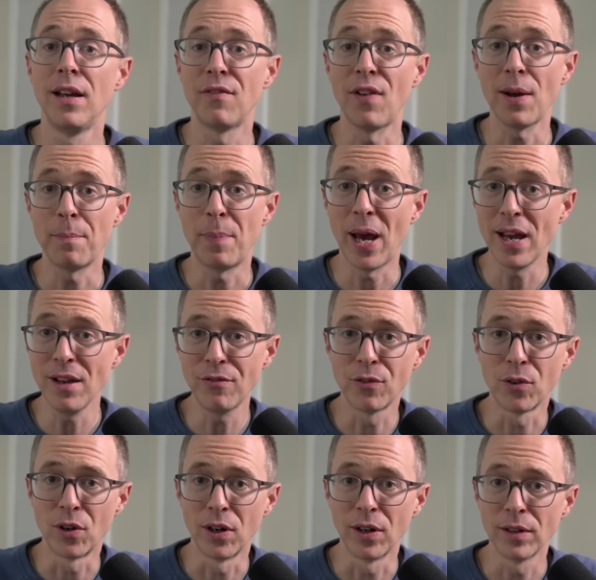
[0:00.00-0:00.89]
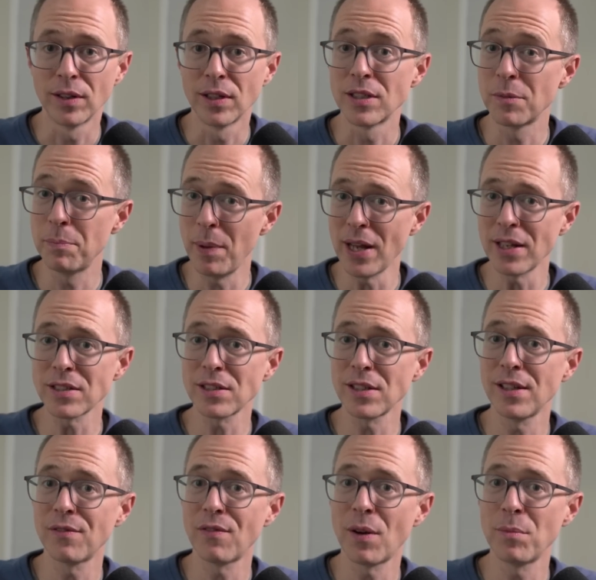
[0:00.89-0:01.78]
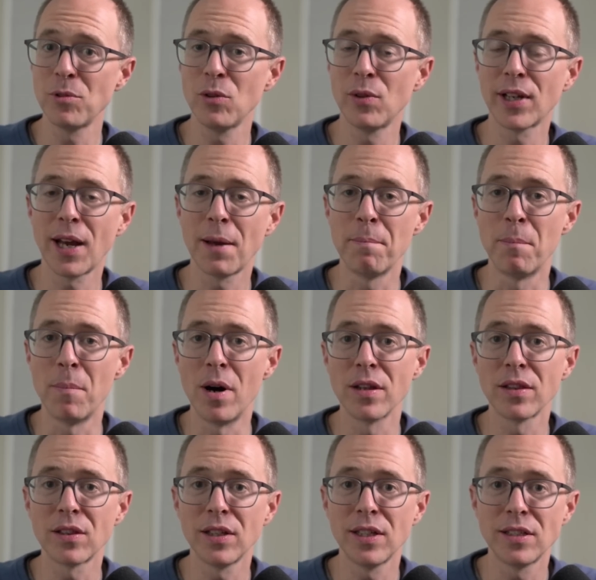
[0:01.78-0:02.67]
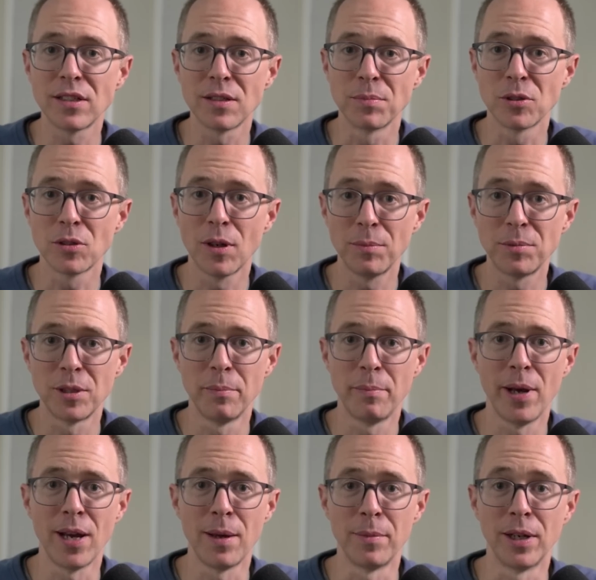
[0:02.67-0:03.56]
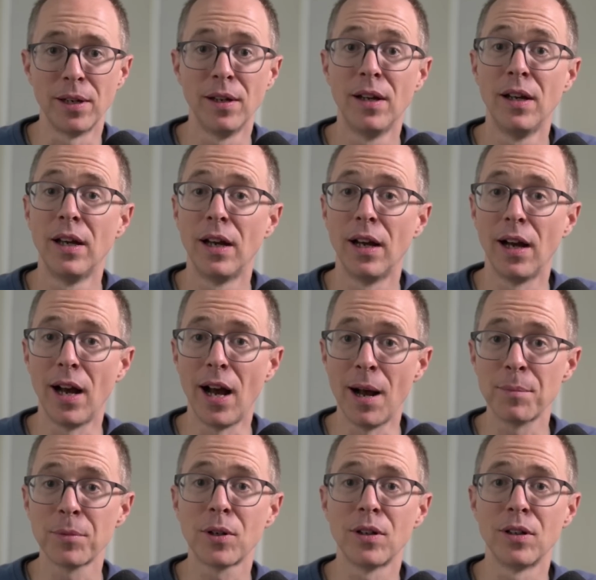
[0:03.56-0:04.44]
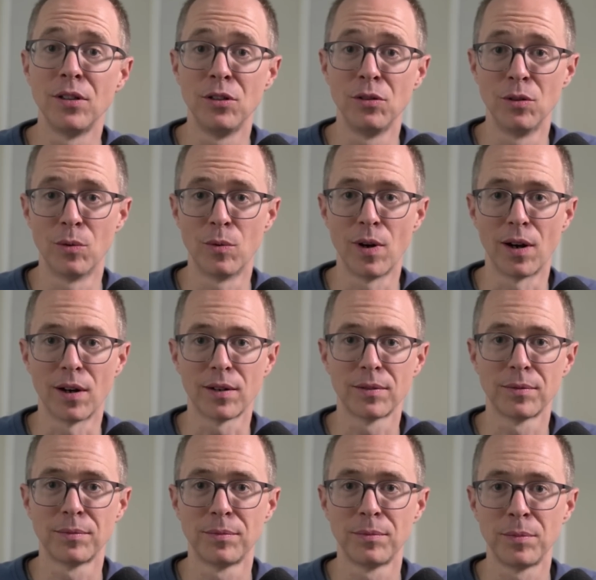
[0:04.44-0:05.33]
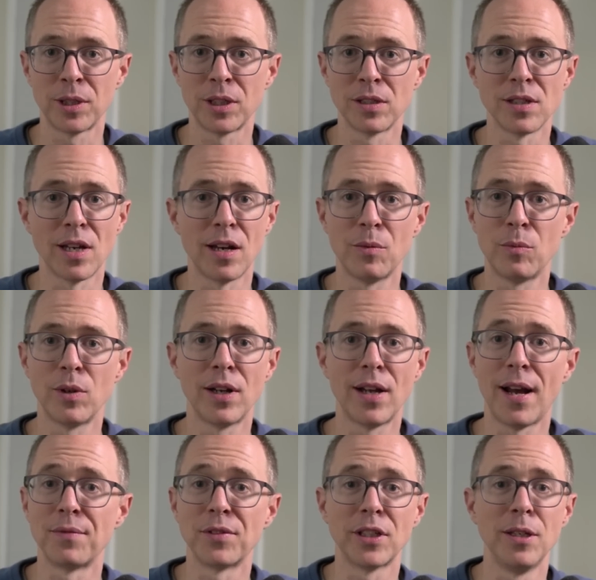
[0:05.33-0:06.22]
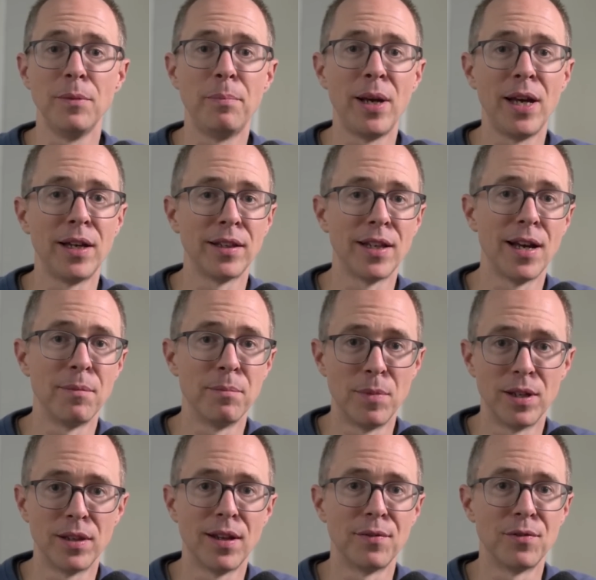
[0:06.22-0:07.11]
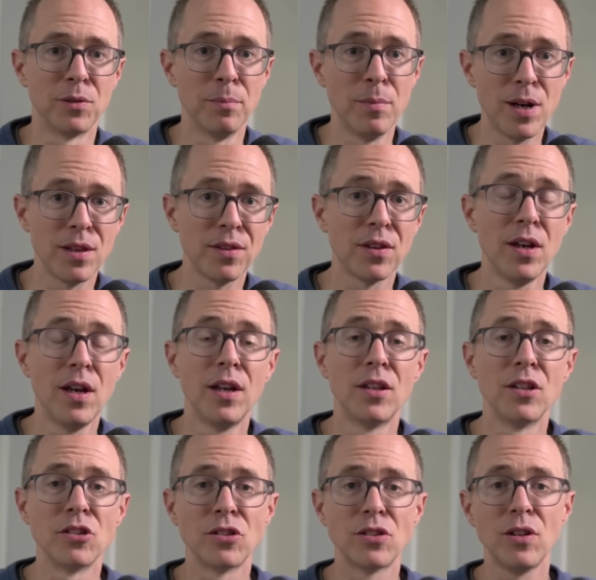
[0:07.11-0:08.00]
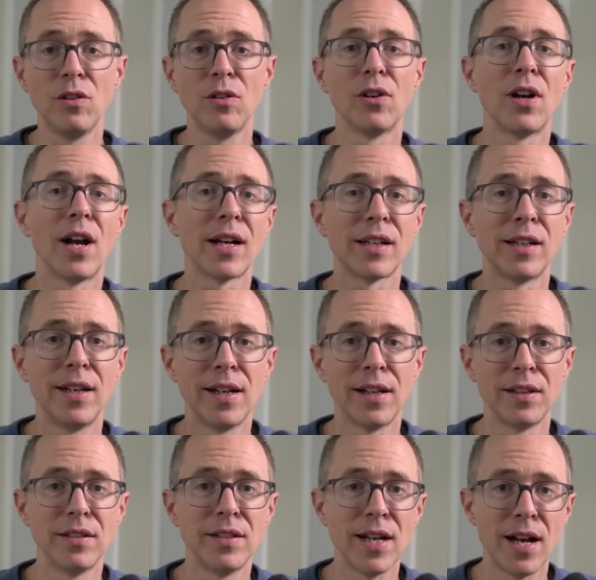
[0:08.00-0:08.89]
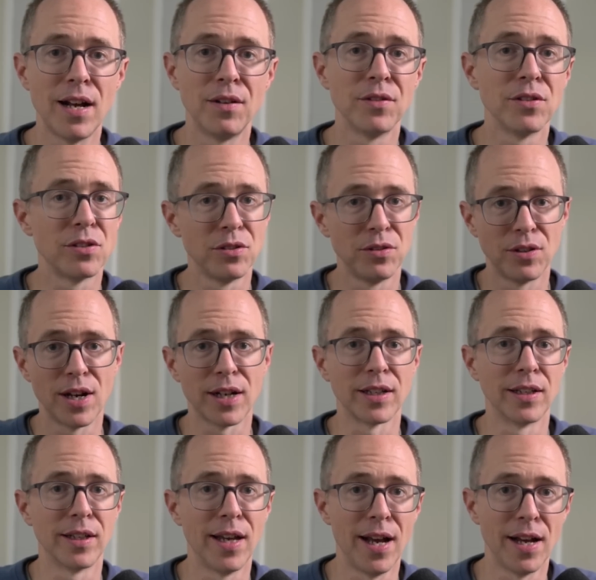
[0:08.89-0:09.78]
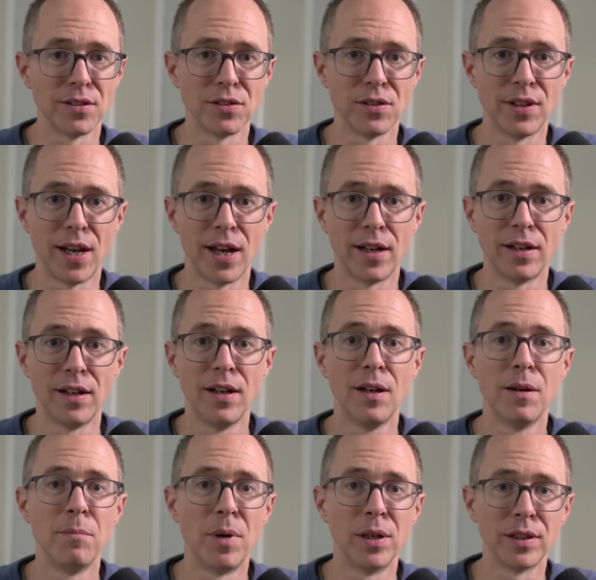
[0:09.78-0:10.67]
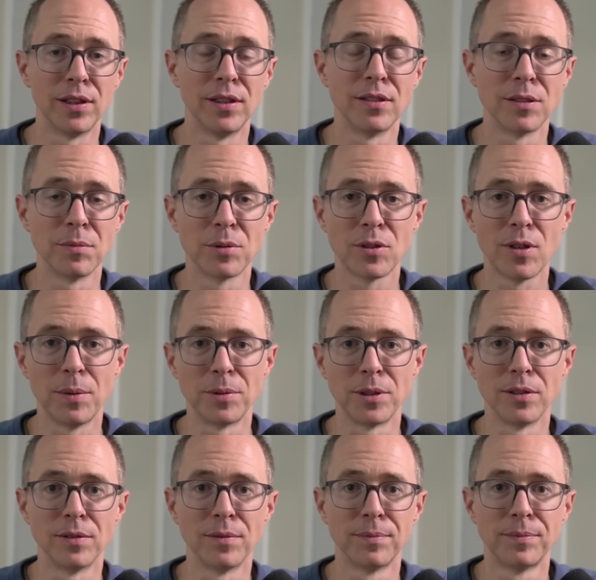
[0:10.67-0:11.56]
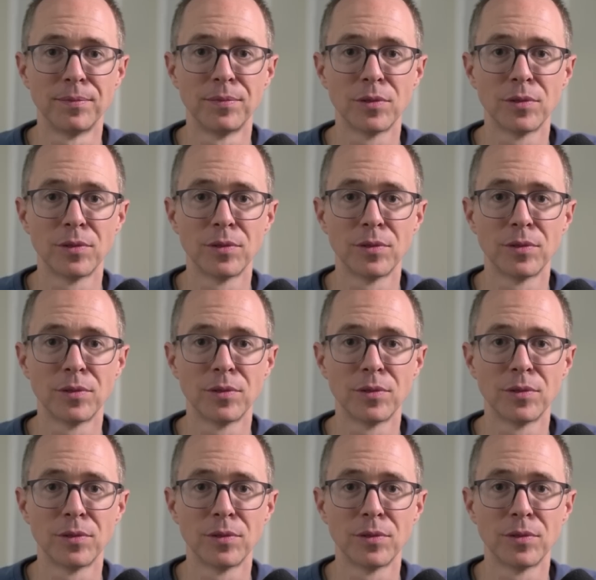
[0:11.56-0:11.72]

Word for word: If I pay for it, especially if I'm doing a monthly subscription payment, I'm going to do the work because I don't want to have to keep paying that month after month. The sooner I can nail it down, the sooner I can cancel that monthly subscription.